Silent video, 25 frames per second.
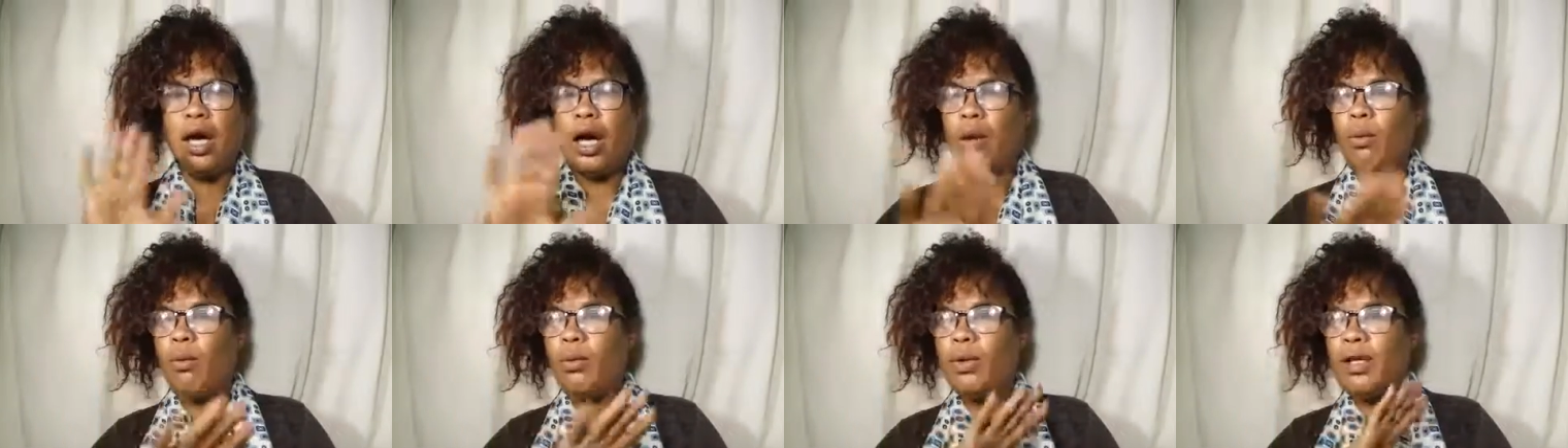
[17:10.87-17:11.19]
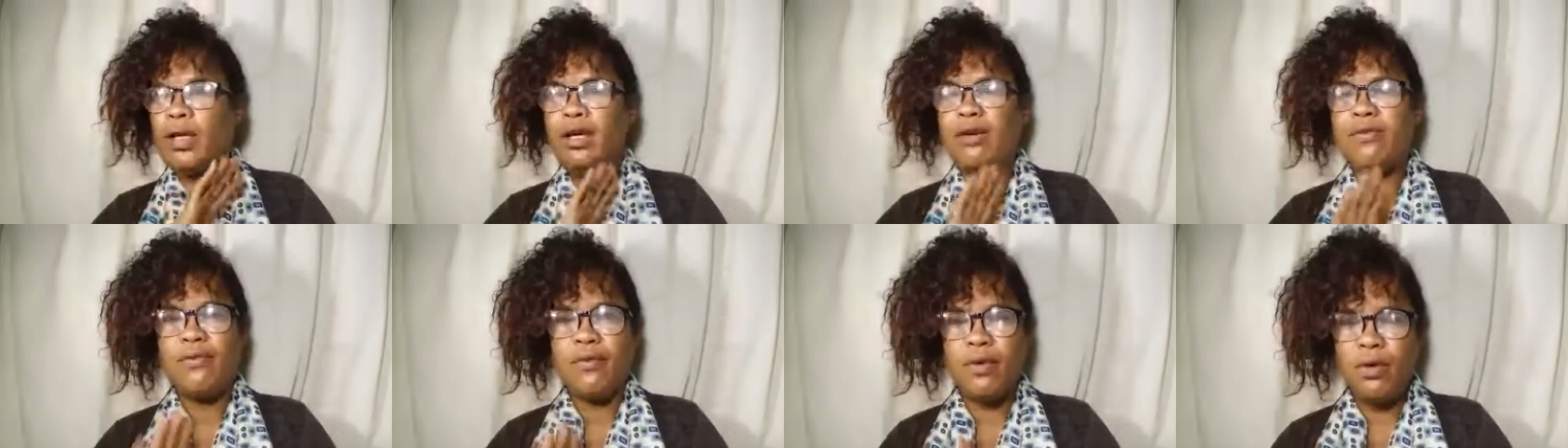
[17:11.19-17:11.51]
I will
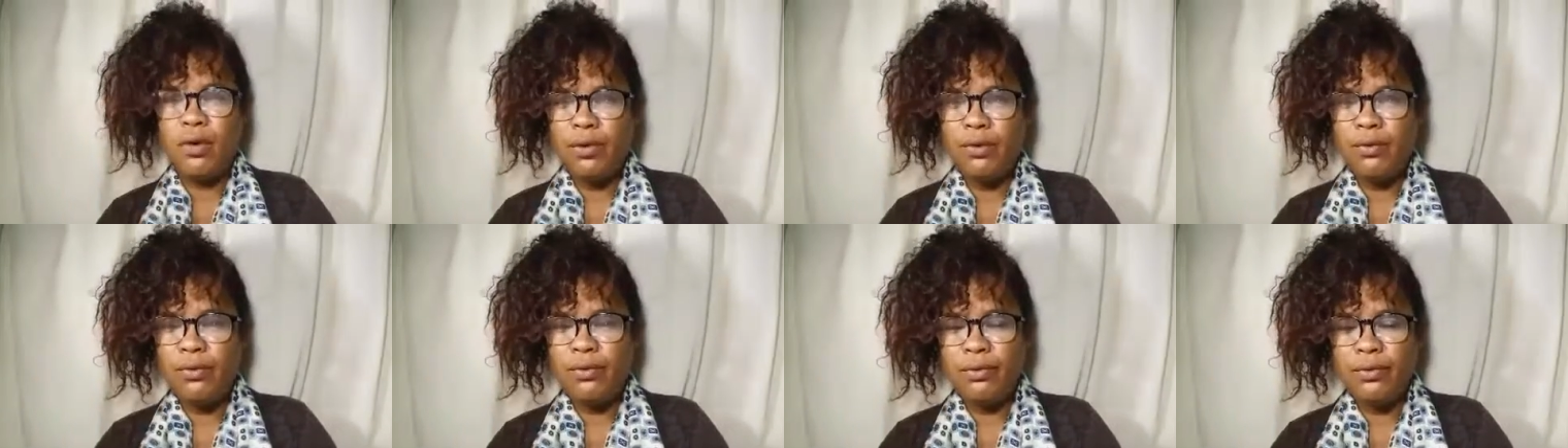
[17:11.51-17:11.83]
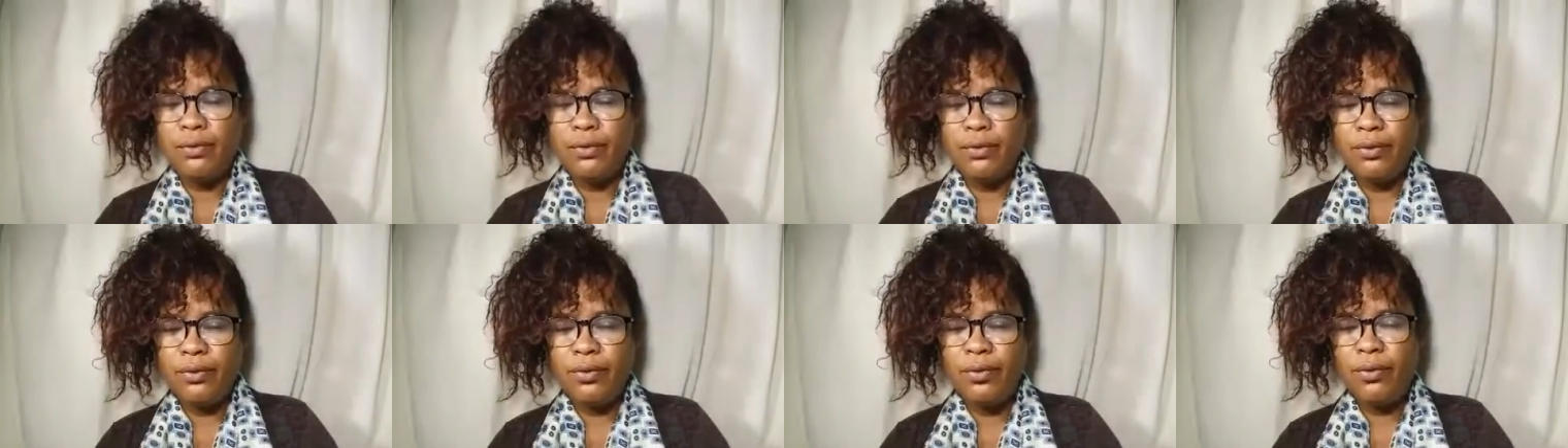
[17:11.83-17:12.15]
leave
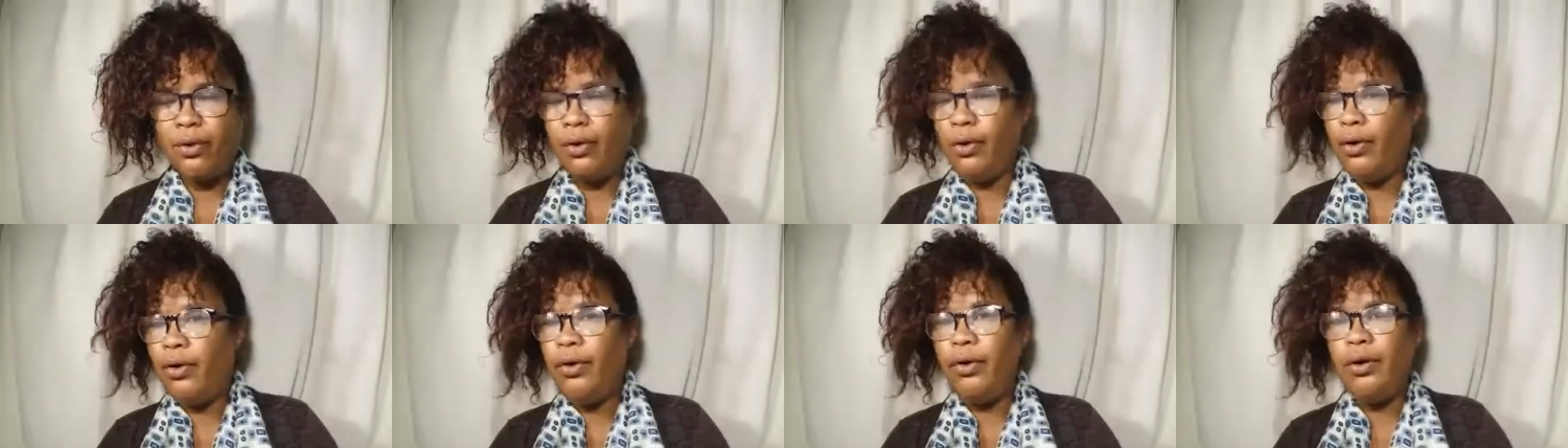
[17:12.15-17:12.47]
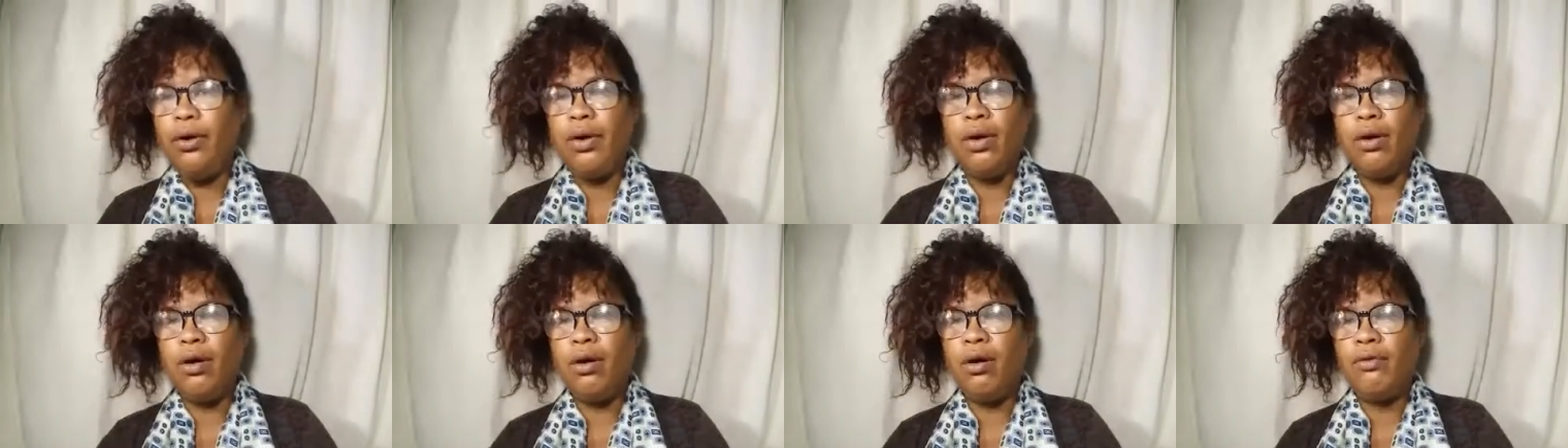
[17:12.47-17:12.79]

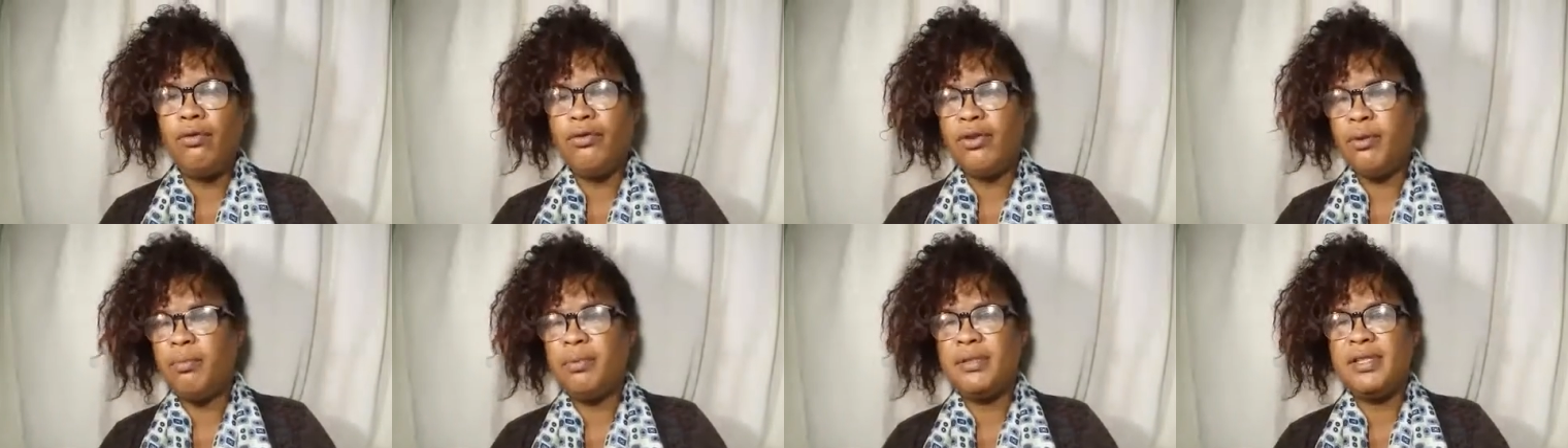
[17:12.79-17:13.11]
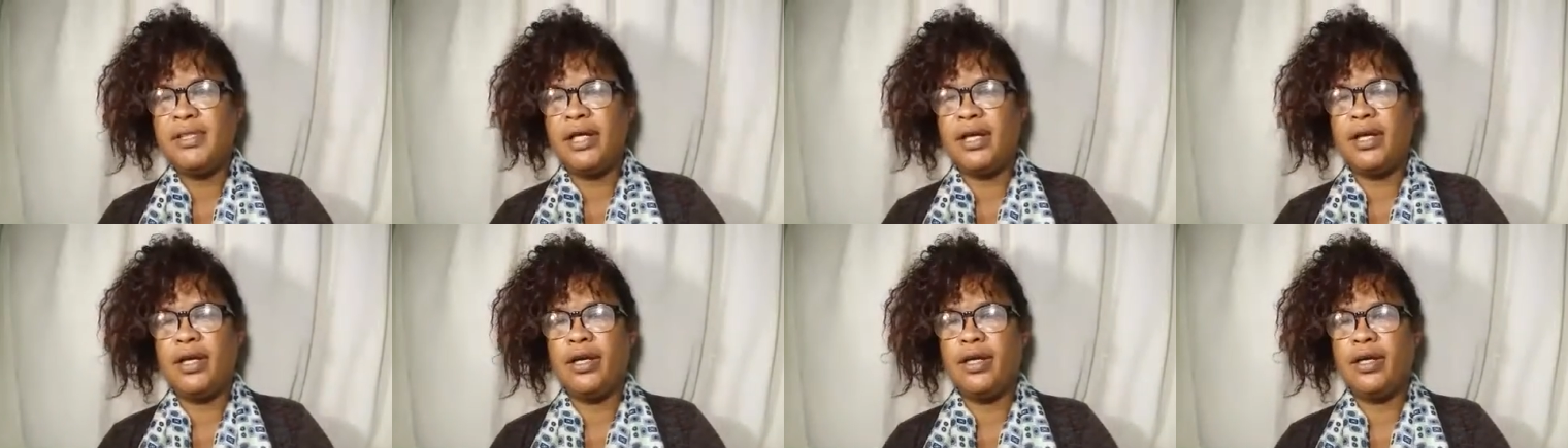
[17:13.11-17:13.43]
all of the
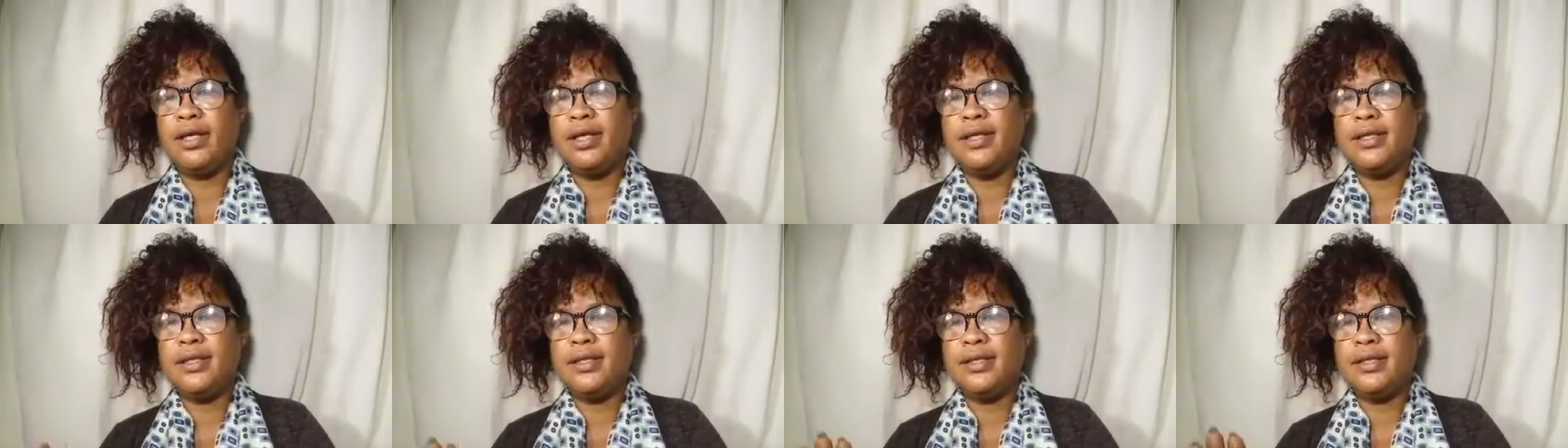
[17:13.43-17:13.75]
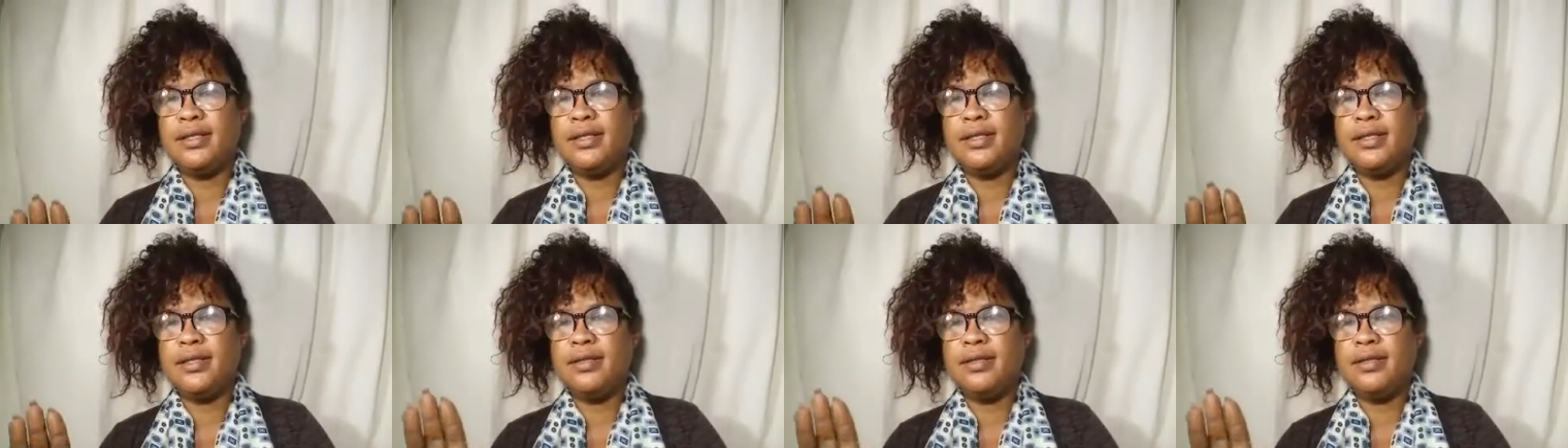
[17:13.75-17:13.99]
particulars